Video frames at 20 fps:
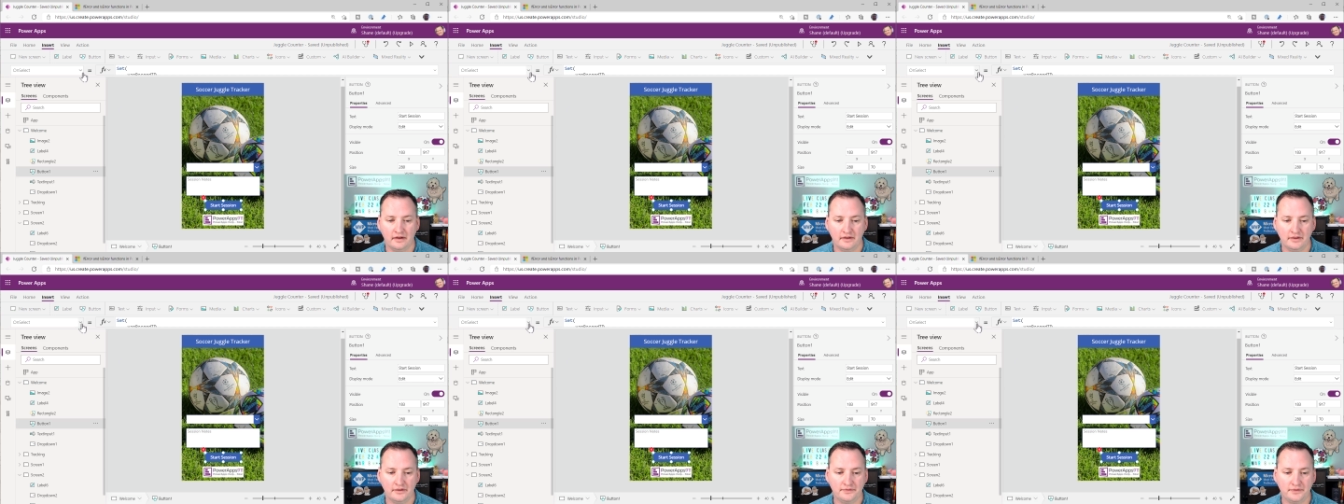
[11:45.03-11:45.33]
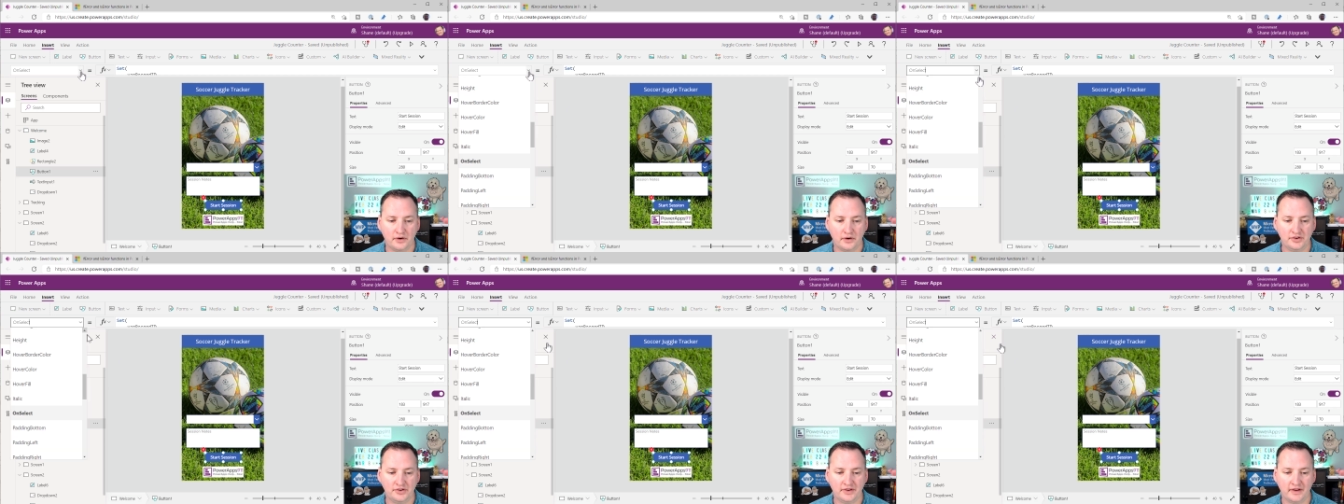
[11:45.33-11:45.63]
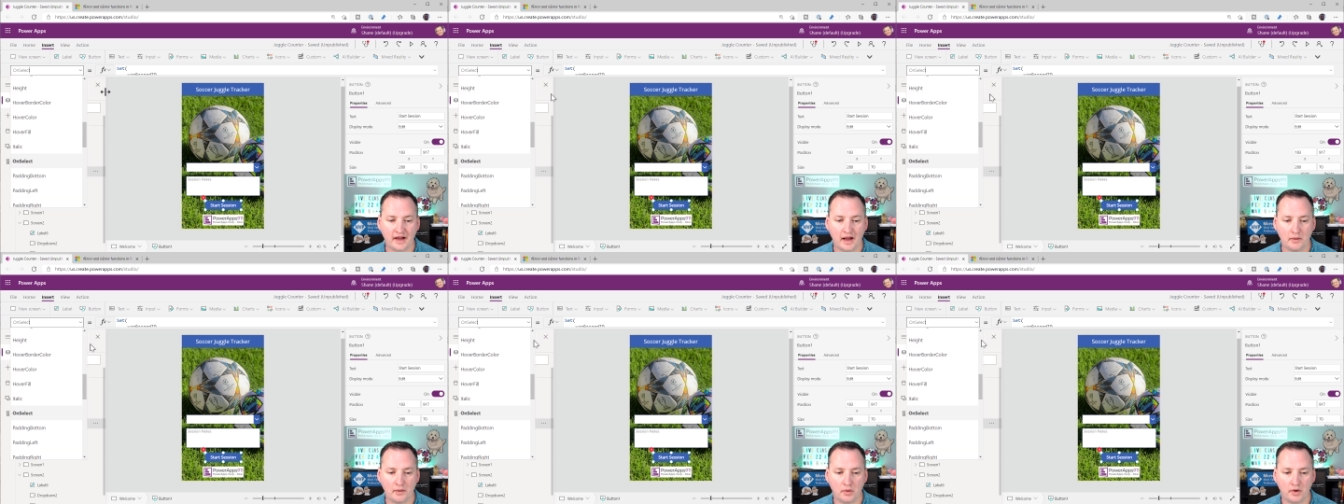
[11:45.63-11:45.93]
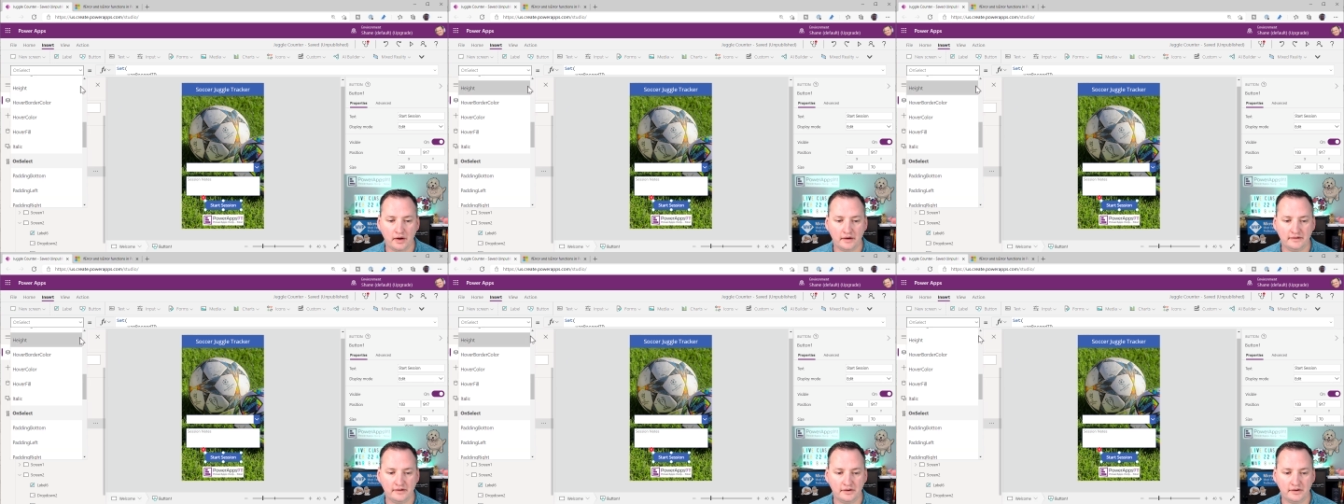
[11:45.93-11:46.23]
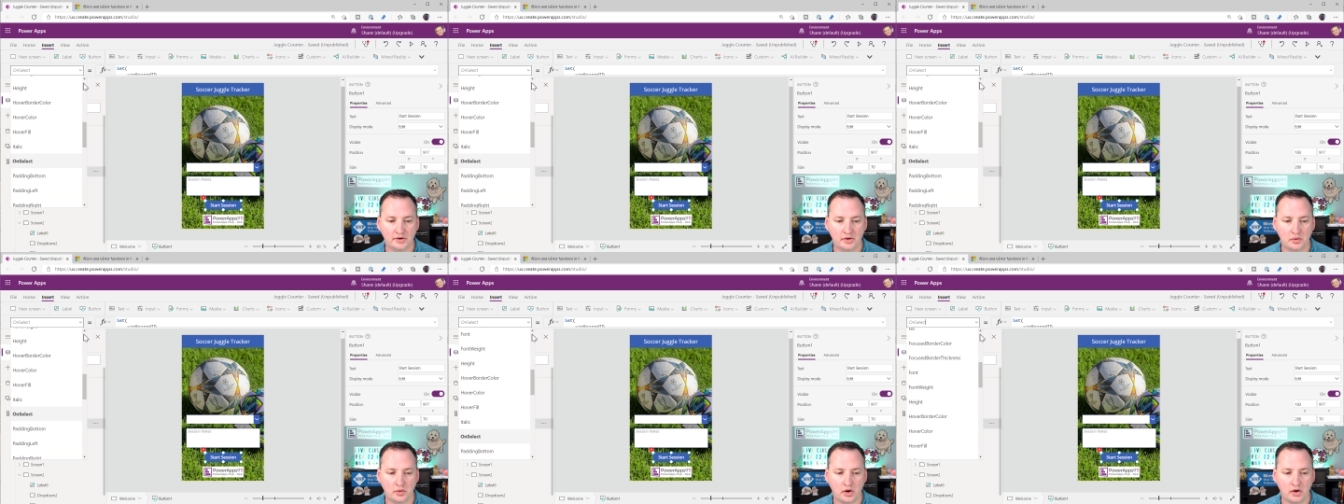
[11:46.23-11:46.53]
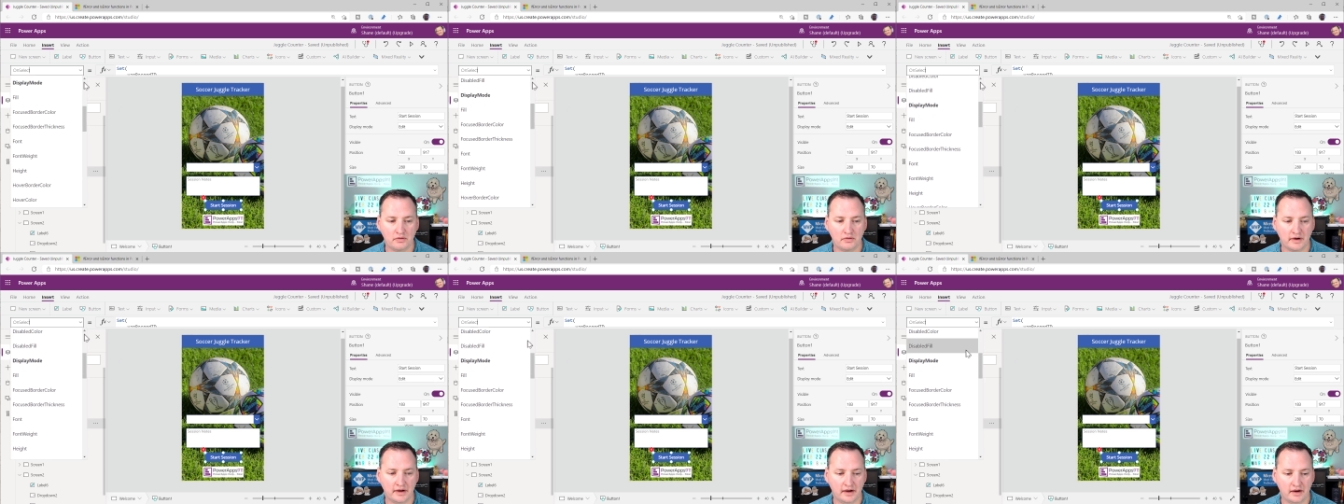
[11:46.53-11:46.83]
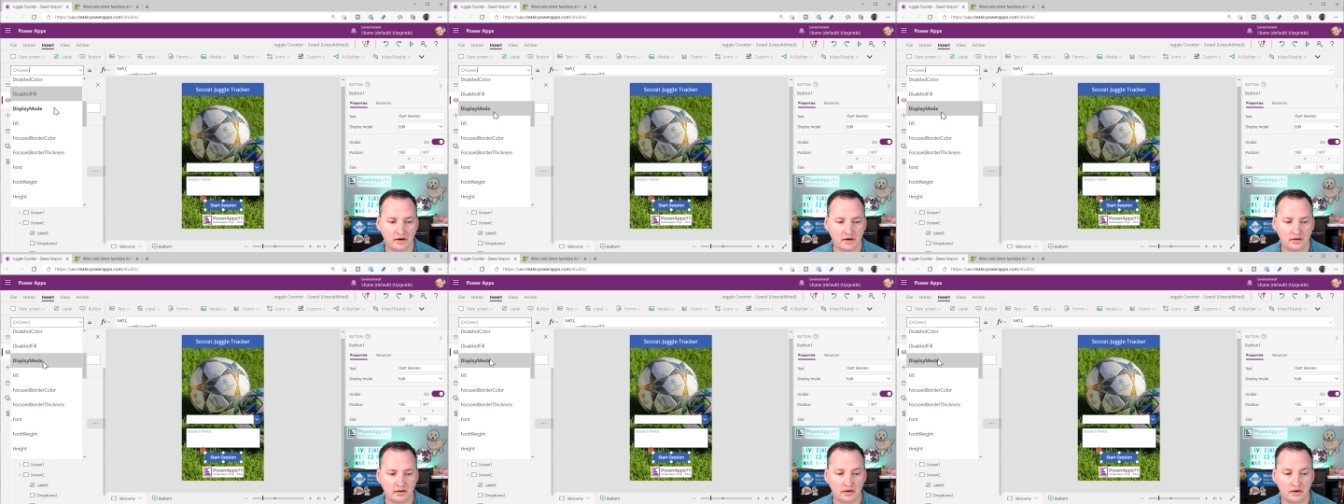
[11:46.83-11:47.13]
The first thing I wanted to do over
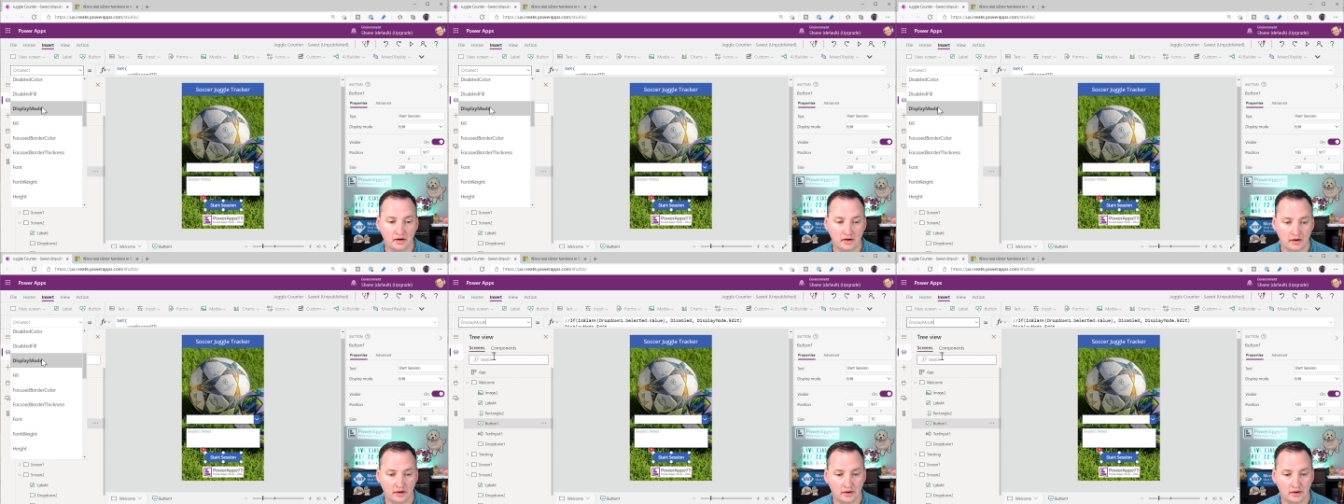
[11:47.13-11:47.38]
here